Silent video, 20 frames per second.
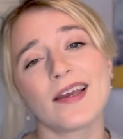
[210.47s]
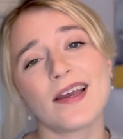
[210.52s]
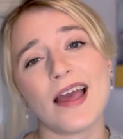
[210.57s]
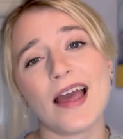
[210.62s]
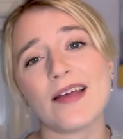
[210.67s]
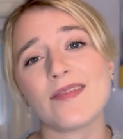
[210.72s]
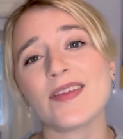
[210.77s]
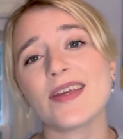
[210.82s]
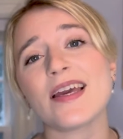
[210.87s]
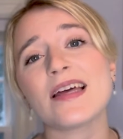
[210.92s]

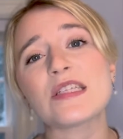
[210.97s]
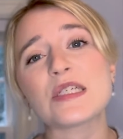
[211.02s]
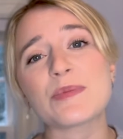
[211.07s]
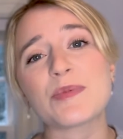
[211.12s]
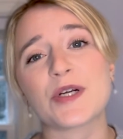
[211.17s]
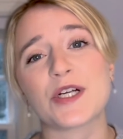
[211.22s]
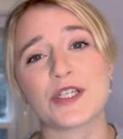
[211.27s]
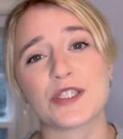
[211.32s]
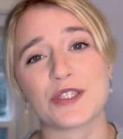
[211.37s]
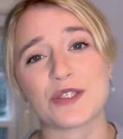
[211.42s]
and the other
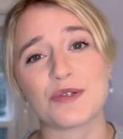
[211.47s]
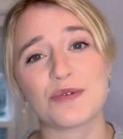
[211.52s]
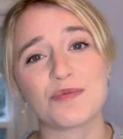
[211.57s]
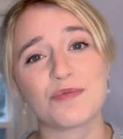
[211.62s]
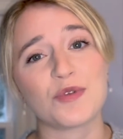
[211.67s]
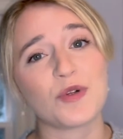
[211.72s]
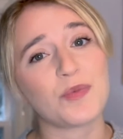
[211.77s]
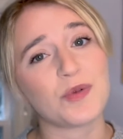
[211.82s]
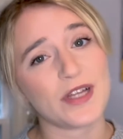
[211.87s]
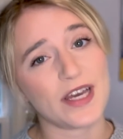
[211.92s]
person
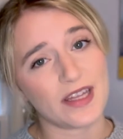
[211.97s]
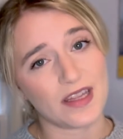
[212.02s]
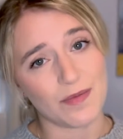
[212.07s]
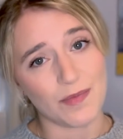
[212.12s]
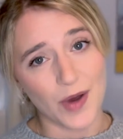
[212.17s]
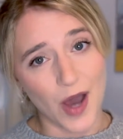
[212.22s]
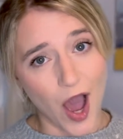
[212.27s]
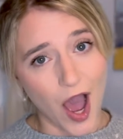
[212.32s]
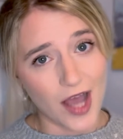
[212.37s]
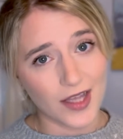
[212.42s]
will play the
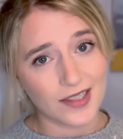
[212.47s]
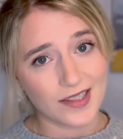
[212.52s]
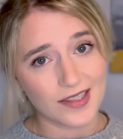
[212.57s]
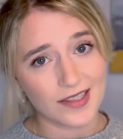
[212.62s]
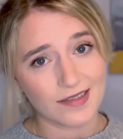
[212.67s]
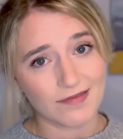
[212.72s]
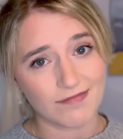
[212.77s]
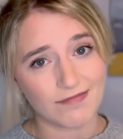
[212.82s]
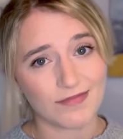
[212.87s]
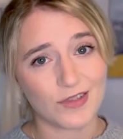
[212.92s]
boss,
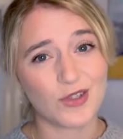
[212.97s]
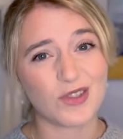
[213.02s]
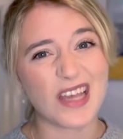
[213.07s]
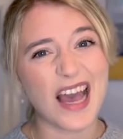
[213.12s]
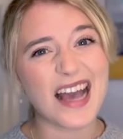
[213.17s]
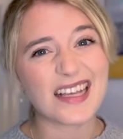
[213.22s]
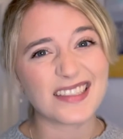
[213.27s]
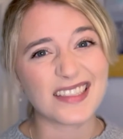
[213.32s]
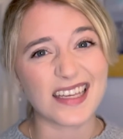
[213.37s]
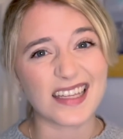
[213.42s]
who's
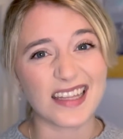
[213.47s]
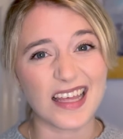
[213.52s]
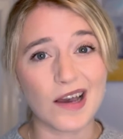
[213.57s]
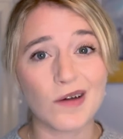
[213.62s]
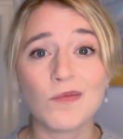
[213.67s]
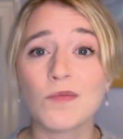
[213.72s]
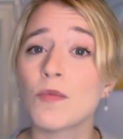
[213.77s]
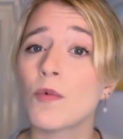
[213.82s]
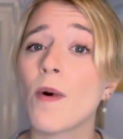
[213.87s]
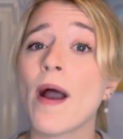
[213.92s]
asking
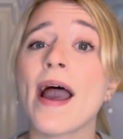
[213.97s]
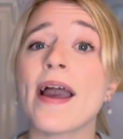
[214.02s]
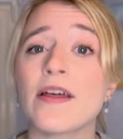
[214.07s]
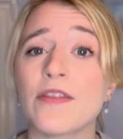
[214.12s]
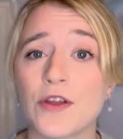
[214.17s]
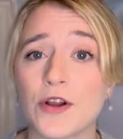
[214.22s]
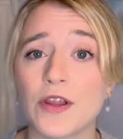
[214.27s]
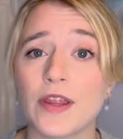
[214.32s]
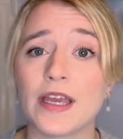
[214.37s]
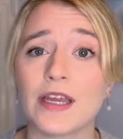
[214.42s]
them why
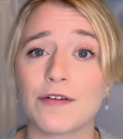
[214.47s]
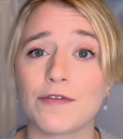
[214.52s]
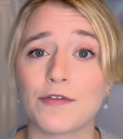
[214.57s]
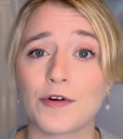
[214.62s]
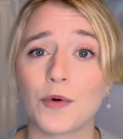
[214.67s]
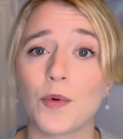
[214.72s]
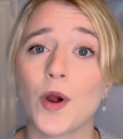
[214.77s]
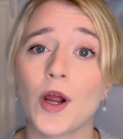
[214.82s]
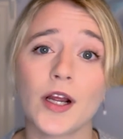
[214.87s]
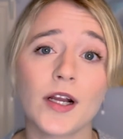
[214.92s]
they're late for
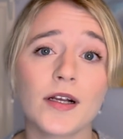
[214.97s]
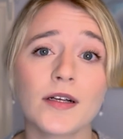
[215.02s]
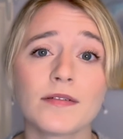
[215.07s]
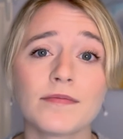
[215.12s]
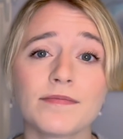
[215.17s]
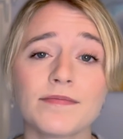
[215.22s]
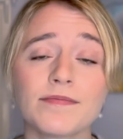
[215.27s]
work.